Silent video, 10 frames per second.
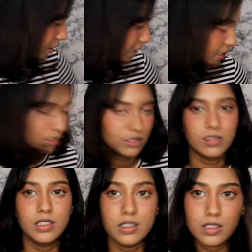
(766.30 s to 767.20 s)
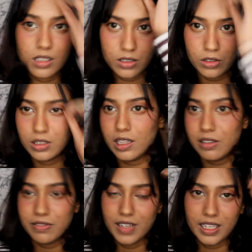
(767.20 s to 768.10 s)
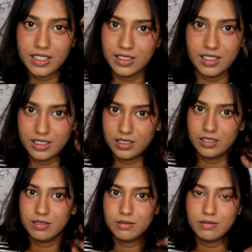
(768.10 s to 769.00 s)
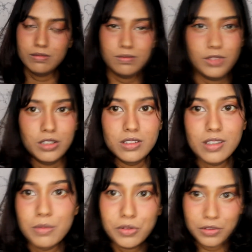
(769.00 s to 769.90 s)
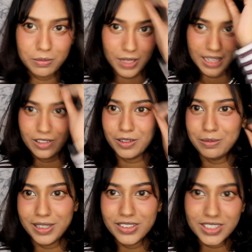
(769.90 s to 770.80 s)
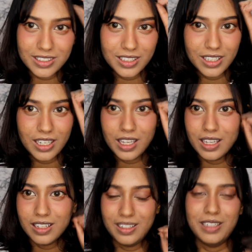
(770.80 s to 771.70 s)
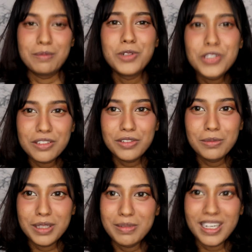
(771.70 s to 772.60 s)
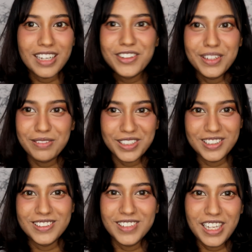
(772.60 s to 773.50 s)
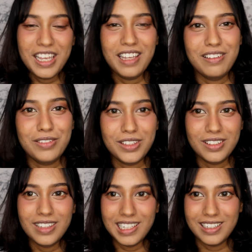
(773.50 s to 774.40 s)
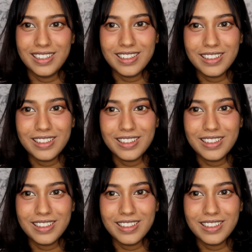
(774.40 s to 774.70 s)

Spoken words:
That, you know, it's totally fine that, you know, some of you might not be interested. Like, most of you maybe, I don't even know if, like,